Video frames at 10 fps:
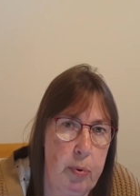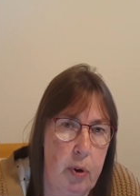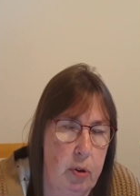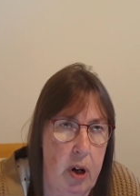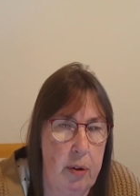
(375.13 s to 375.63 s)

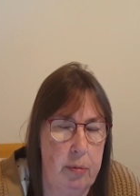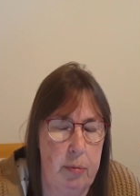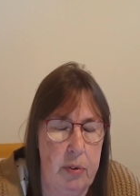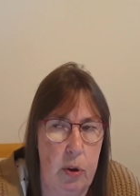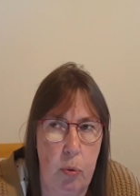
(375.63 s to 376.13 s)
or
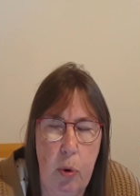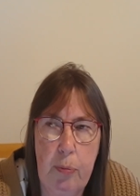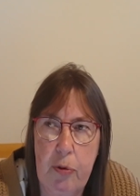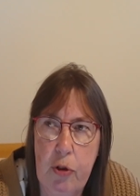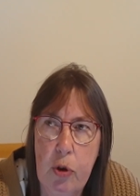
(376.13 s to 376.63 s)
you know
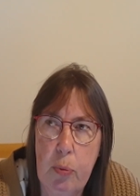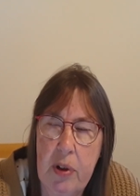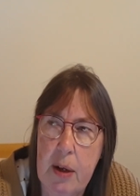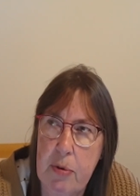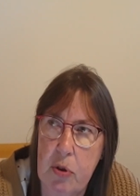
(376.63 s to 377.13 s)
what frugal
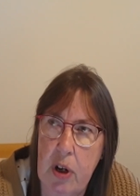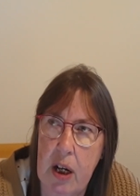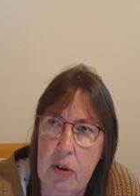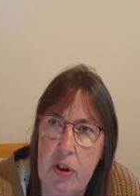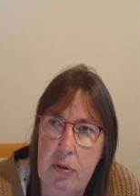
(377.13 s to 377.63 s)
preps or how
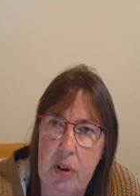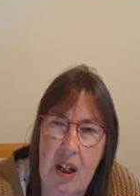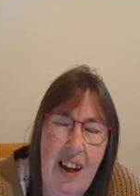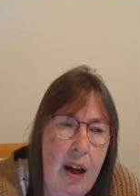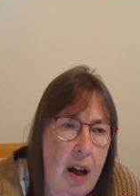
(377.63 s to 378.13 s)
to
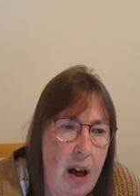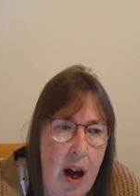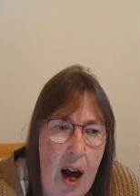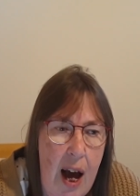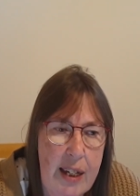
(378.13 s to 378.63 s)
it.
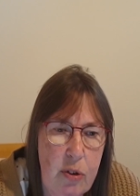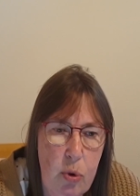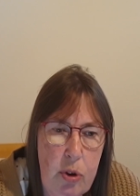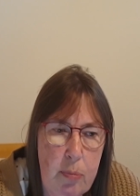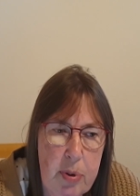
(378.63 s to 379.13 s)
I
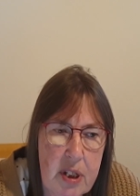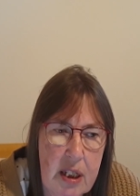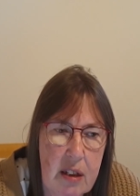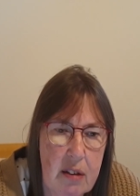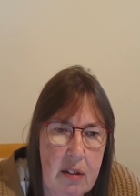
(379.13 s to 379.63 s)
don't
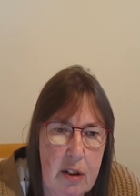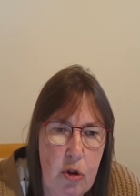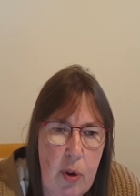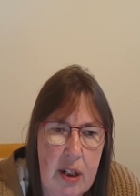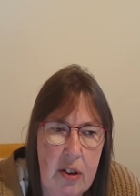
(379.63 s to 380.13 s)
particularly
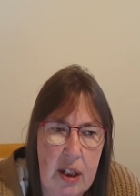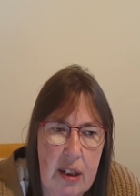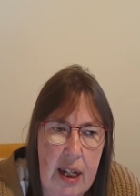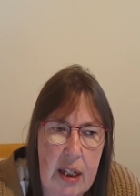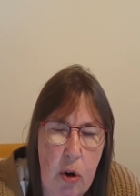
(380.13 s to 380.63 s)
do anything
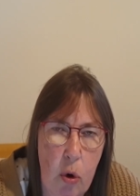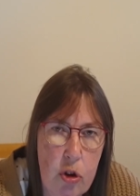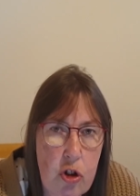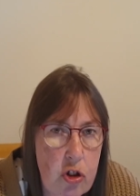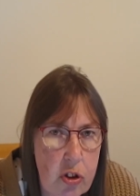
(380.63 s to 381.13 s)
that I
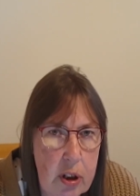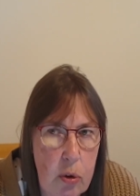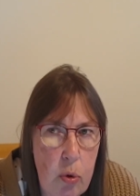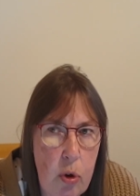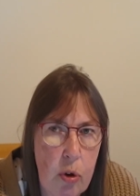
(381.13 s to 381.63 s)
consciously
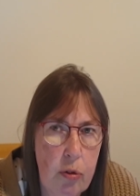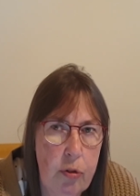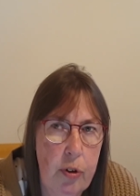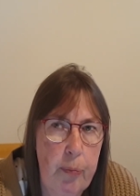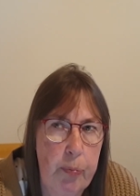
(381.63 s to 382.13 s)
know
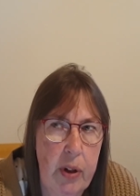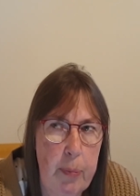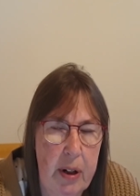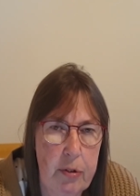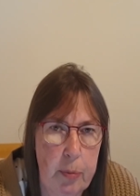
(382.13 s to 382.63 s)
of,
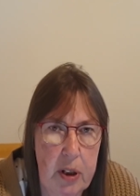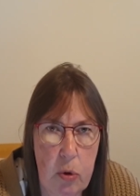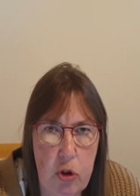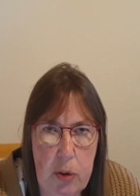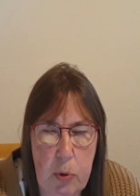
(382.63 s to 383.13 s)
apart from a
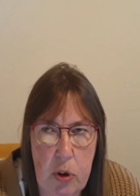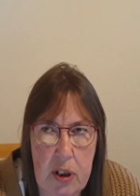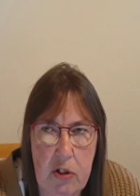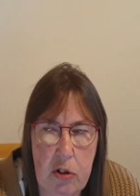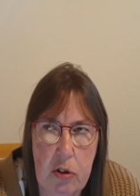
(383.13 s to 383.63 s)
crochet on
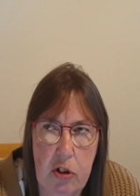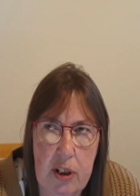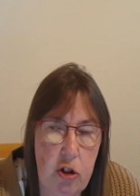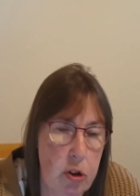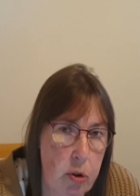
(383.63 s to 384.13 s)
dish,
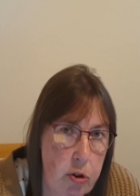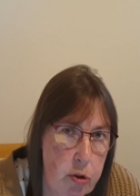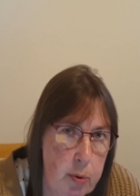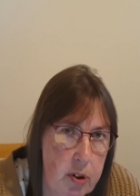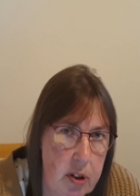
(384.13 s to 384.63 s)

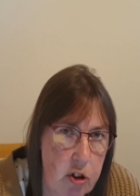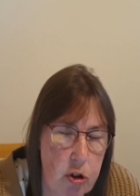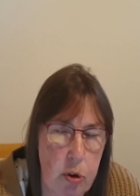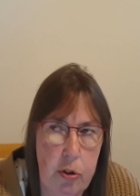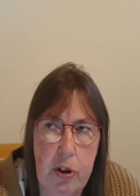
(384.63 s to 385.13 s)
dishcloths with
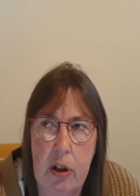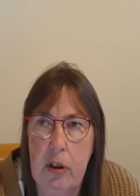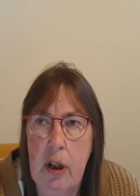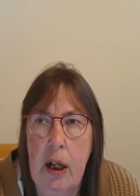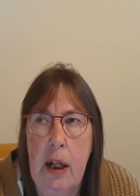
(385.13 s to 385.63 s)
dishcloth yarn.